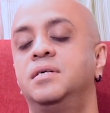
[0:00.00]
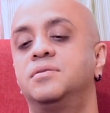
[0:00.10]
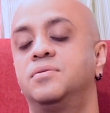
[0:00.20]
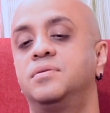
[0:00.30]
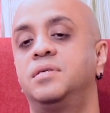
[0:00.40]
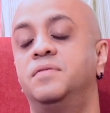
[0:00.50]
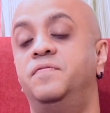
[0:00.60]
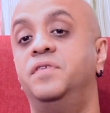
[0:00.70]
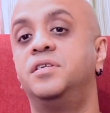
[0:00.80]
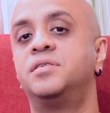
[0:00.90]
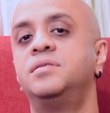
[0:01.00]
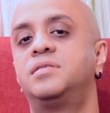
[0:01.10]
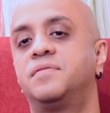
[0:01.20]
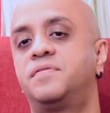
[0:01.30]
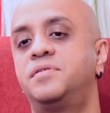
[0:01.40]
So the vision
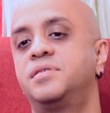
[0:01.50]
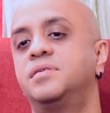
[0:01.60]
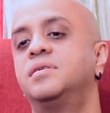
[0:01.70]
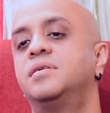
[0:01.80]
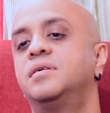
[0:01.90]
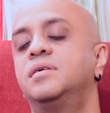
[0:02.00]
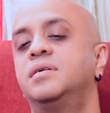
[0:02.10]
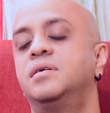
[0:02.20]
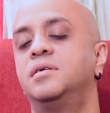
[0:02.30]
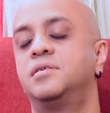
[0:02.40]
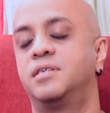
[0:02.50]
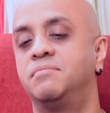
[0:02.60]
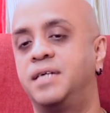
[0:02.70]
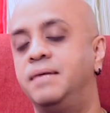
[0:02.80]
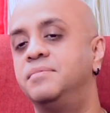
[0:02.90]
suffers
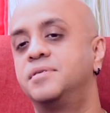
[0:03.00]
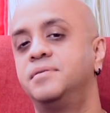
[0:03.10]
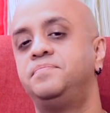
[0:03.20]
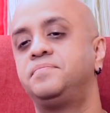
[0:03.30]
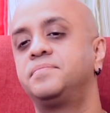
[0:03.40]
sometimes,